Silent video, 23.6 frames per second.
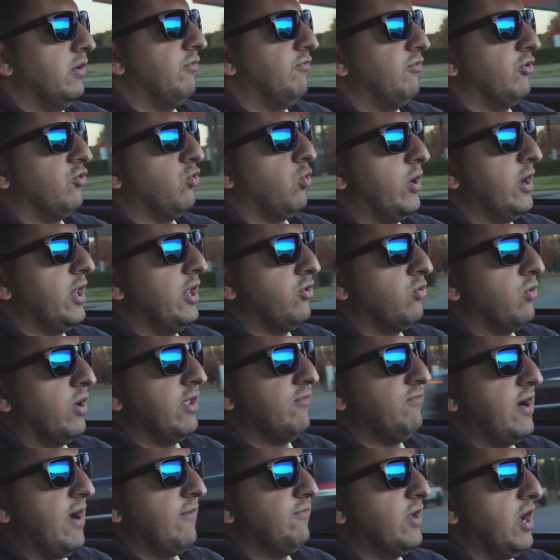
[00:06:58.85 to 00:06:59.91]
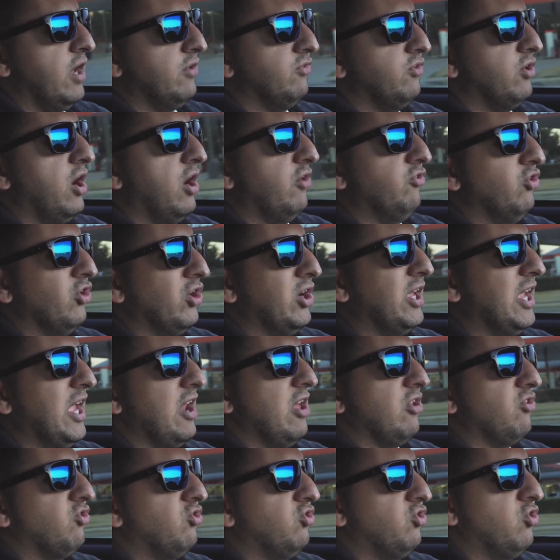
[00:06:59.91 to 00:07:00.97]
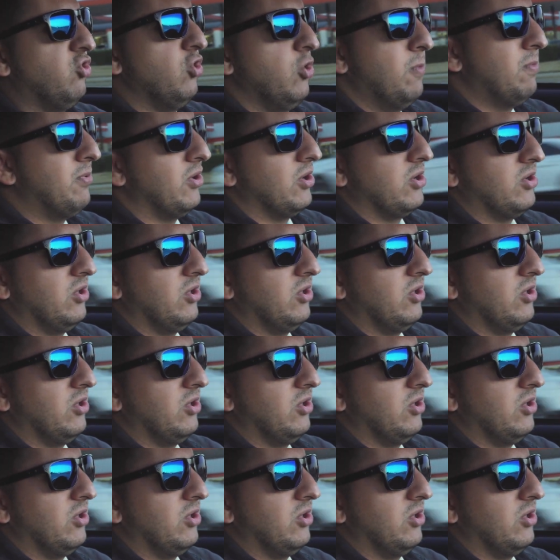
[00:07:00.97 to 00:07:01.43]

for $20,000 to $25,000, you're going to get a super